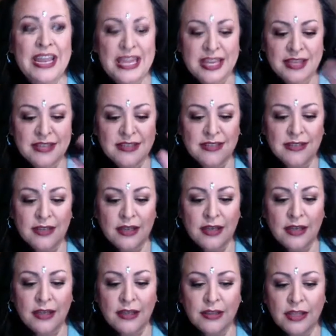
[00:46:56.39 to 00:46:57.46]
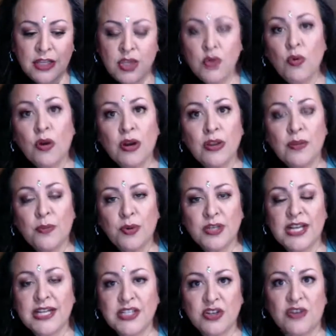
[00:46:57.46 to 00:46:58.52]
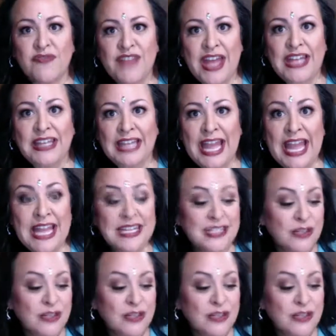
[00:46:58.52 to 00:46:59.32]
is that you are the protector of that land.